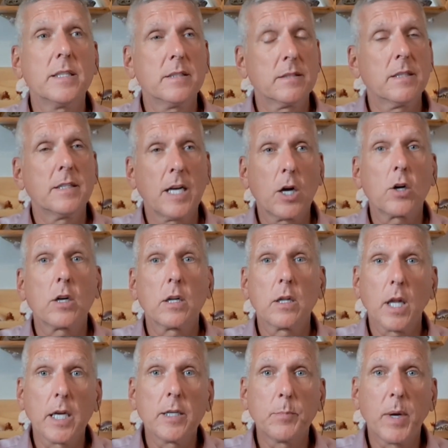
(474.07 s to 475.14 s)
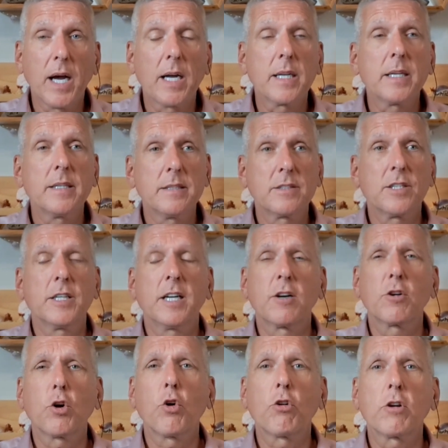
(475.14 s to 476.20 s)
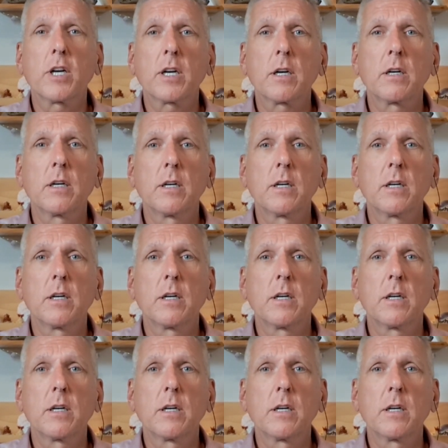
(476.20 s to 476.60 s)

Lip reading: It's in our light body. It's in our aura,